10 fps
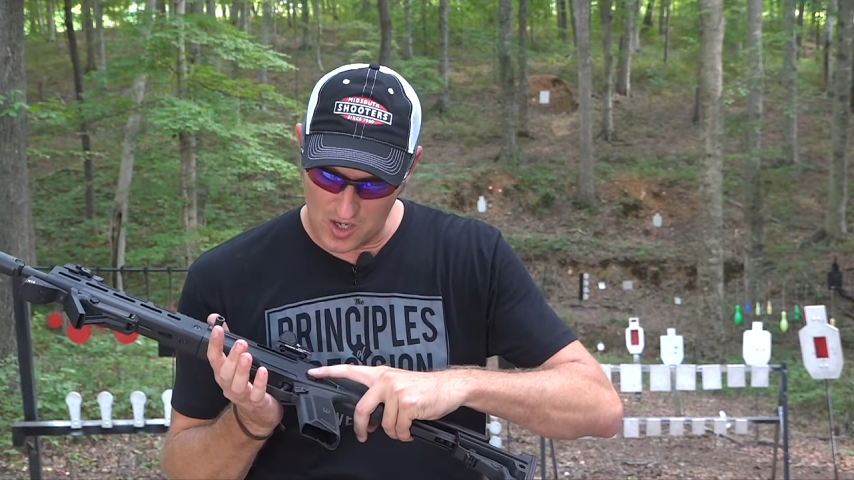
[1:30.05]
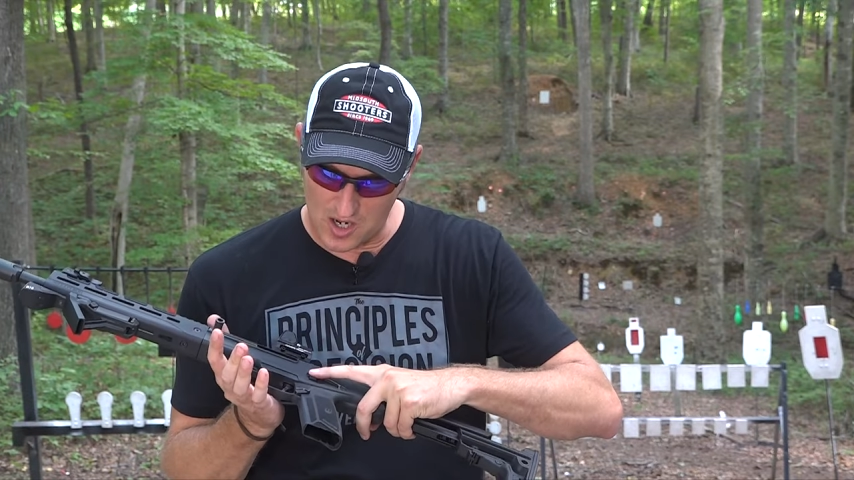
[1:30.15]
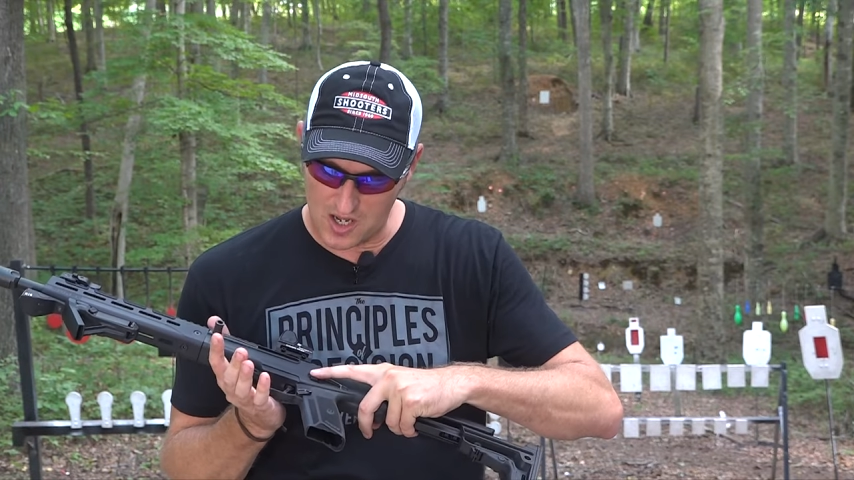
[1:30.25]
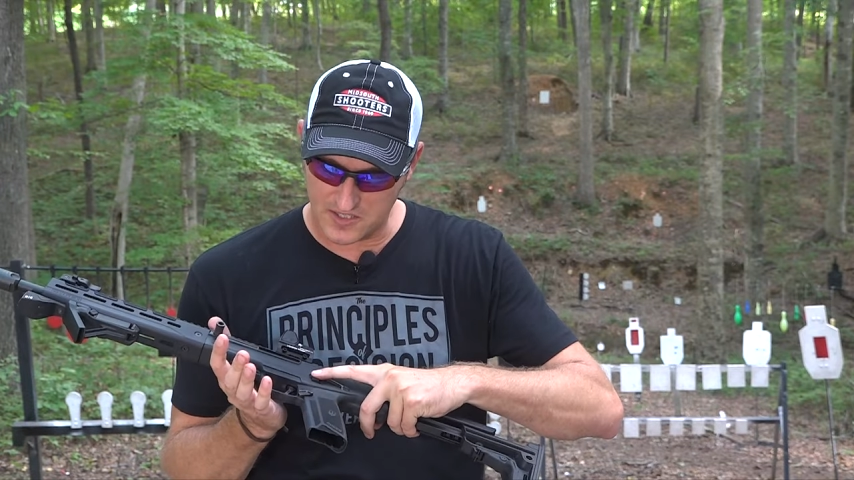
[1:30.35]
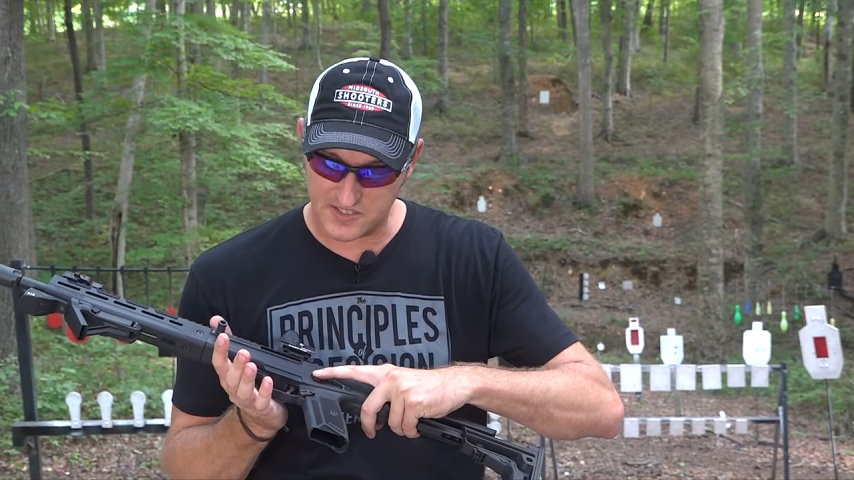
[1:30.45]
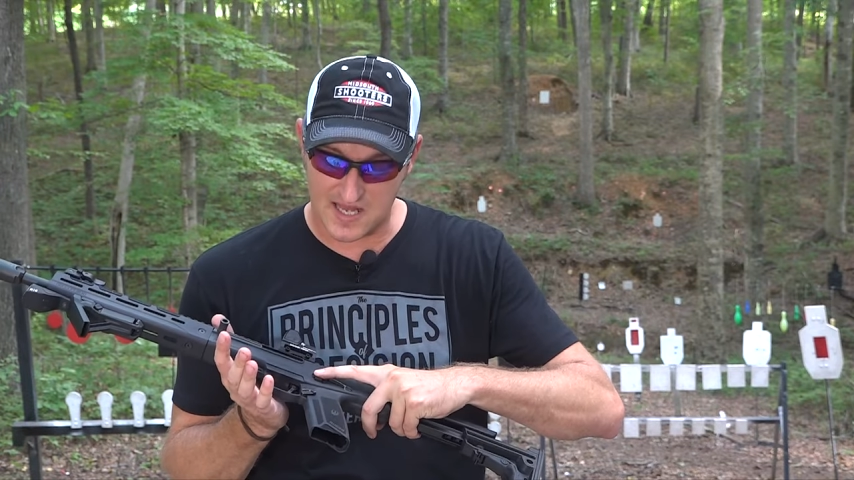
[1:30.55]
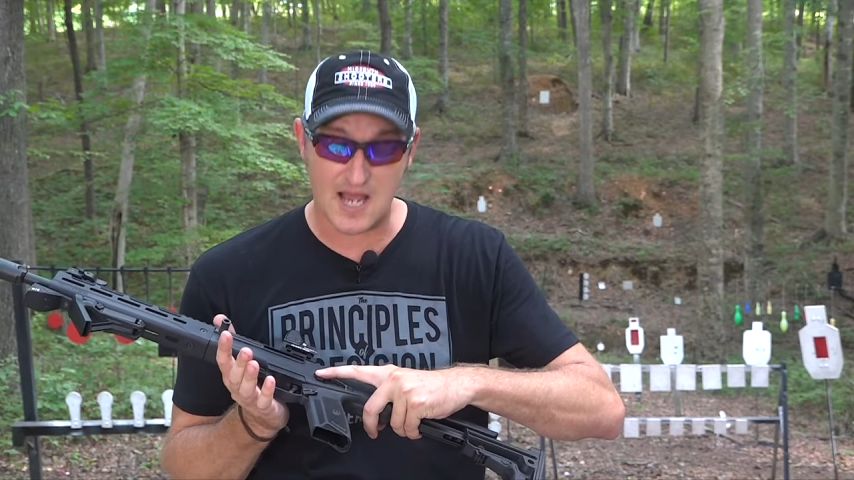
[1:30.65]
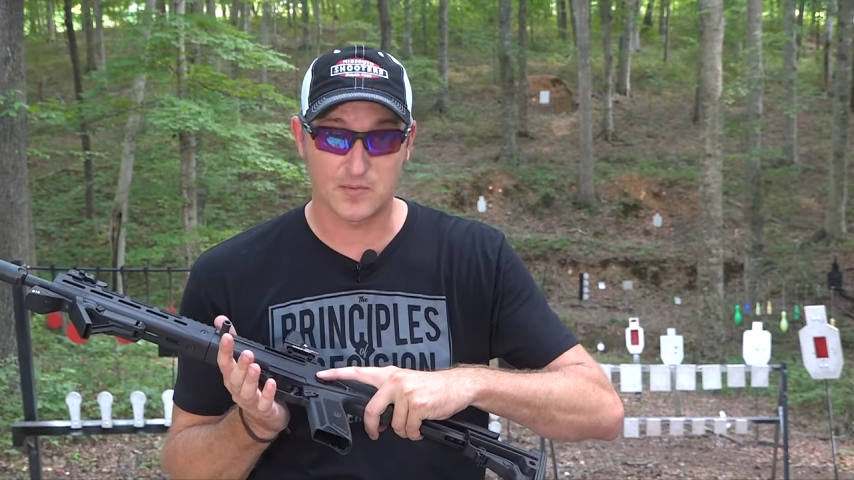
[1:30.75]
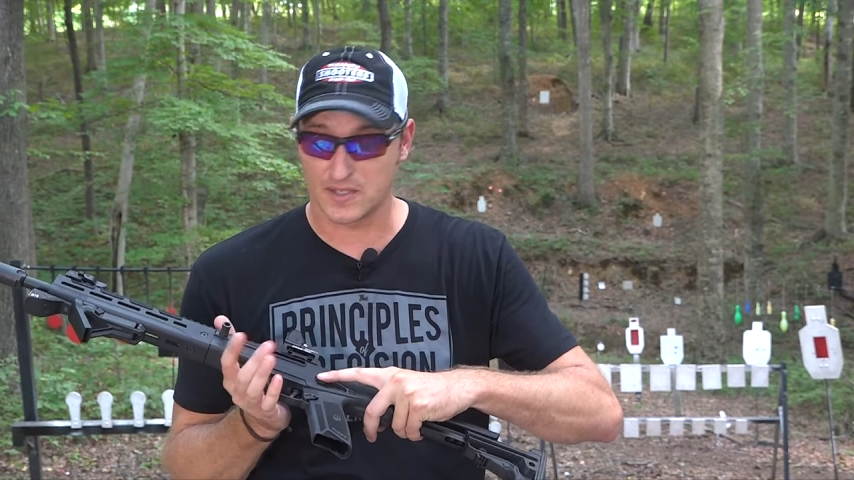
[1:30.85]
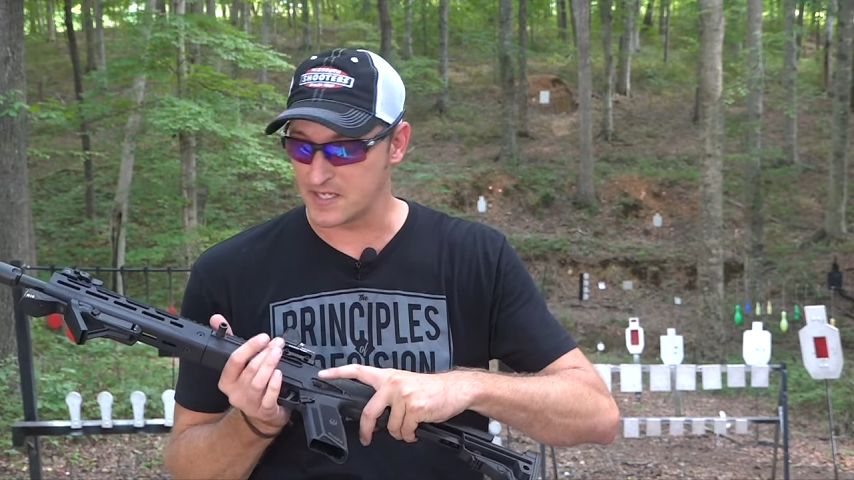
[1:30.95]
uh,
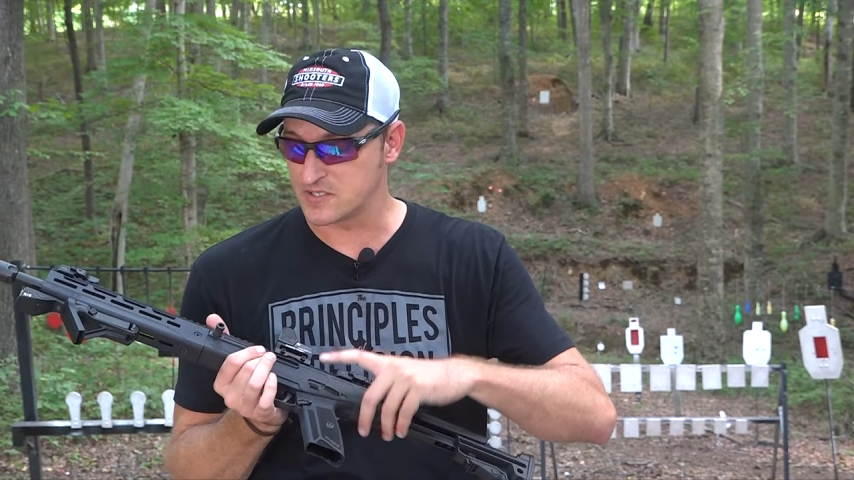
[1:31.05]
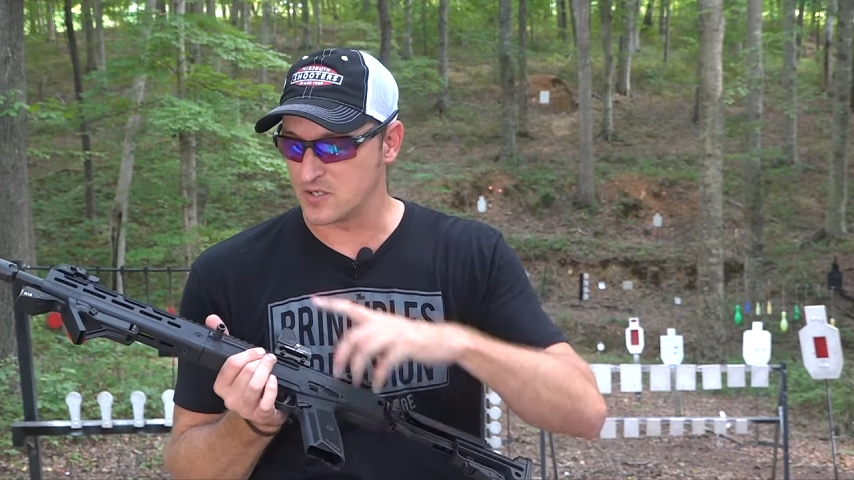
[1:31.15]
slide release.